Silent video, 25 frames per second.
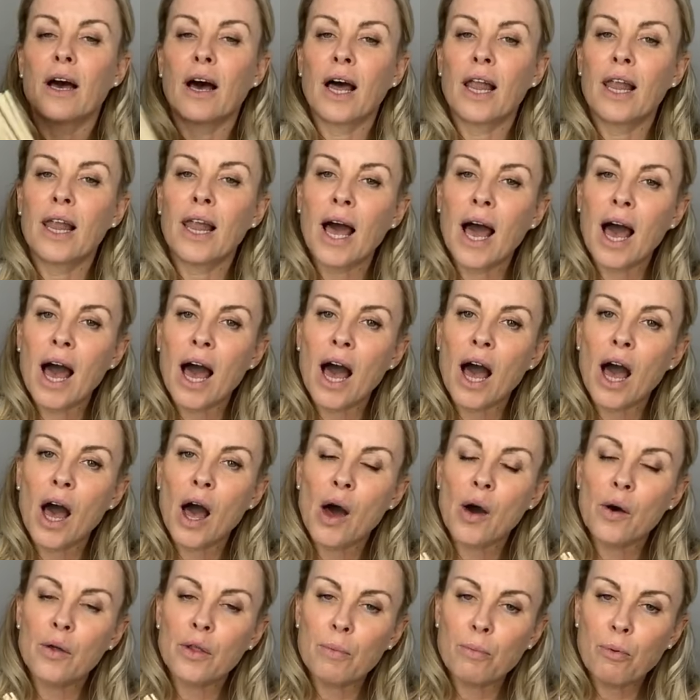
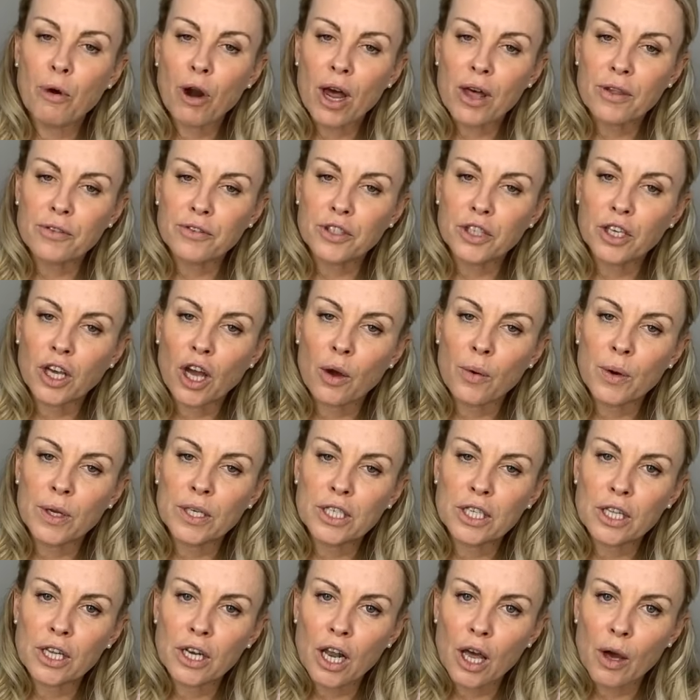Allow the breath to go
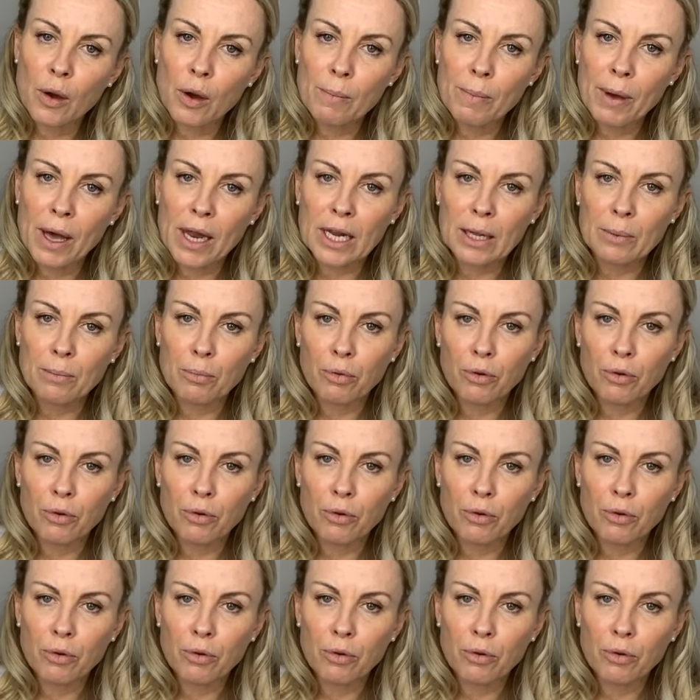into the lower belly.